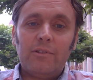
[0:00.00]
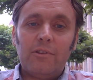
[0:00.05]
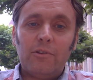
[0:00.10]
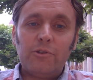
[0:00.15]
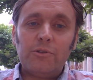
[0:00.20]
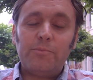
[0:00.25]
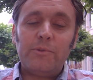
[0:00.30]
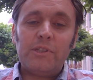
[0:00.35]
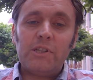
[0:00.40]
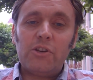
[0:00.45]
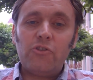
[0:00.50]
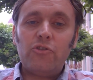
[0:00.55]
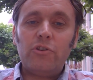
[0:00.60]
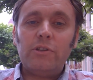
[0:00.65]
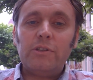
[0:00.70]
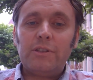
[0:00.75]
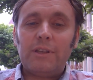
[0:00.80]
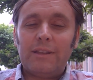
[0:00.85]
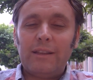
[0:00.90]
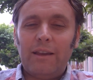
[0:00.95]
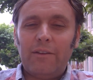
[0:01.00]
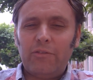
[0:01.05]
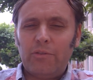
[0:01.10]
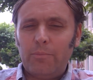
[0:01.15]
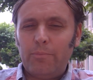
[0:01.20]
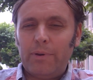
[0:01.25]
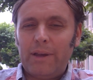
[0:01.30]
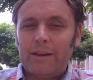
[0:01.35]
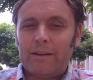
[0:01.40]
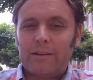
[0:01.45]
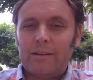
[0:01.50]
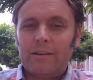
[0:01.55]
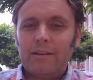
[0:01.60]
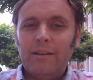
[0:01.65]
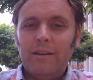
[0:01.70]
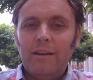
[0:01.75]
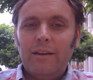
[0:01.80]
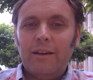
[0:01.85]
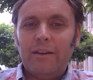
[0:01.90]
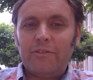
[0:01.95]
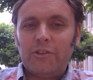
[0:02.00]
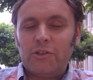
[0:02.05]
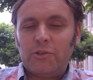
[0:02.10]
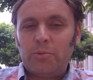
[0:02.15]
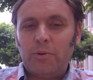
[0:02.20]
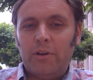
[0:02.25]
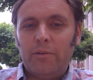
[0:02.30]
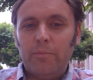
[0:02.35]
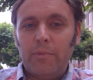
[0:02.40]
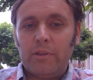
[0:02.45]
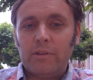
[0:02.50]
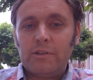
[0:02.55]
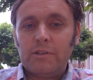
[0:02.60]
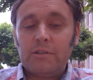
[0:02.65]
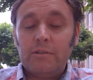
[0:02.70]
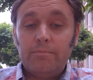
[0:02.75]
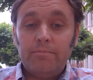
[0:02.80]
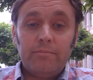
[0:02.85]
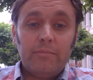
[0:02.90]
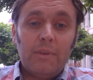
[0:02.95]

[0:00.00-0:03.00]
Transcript: those materials and have them back after 12 months.